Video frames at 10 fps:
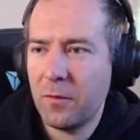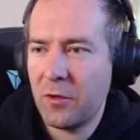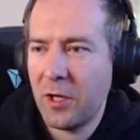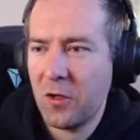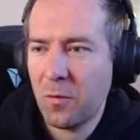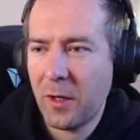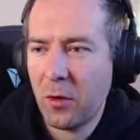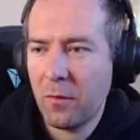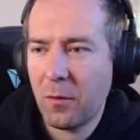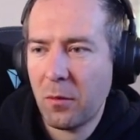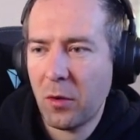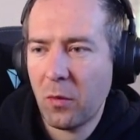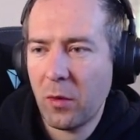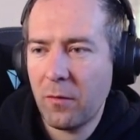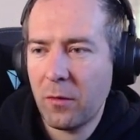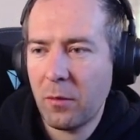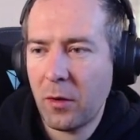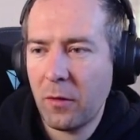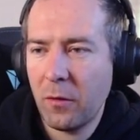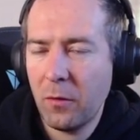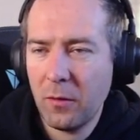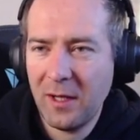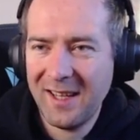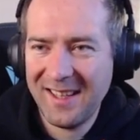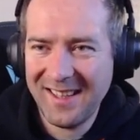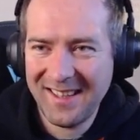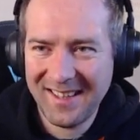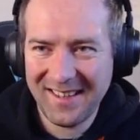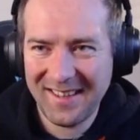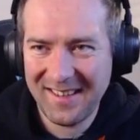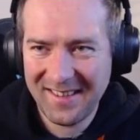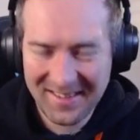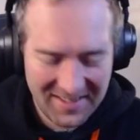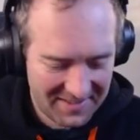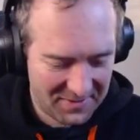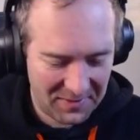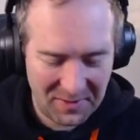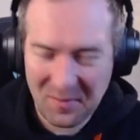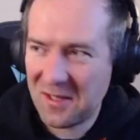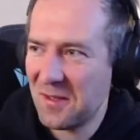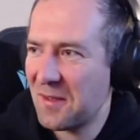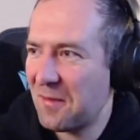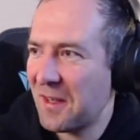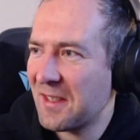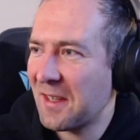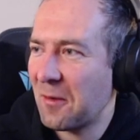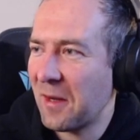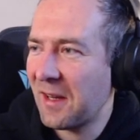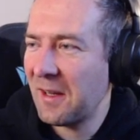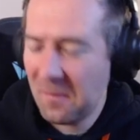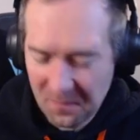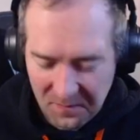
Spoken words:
changed my code for part 1 for part 2. So let me just fix that quickly.